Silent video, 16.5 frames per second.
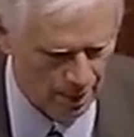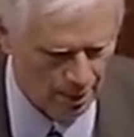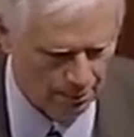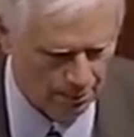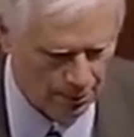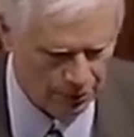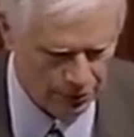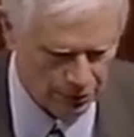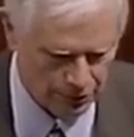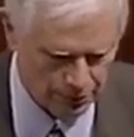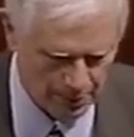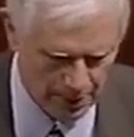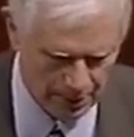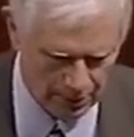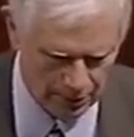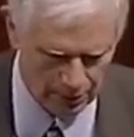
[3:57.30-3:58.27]
Mr.
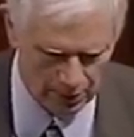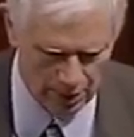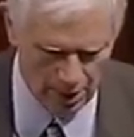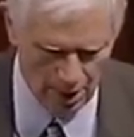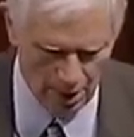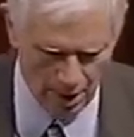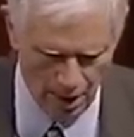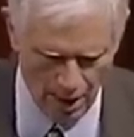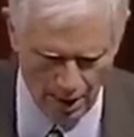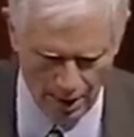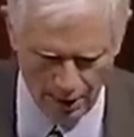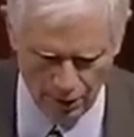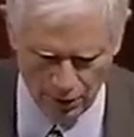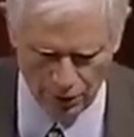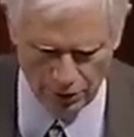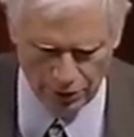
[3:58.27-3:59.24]
Speaker, I
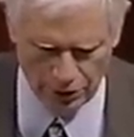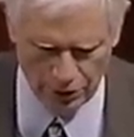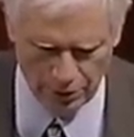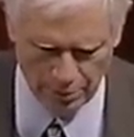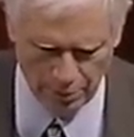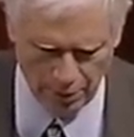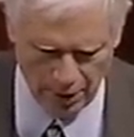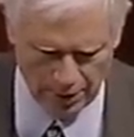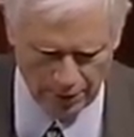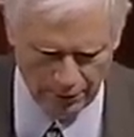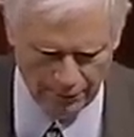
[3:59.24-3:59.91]
urge you to bring the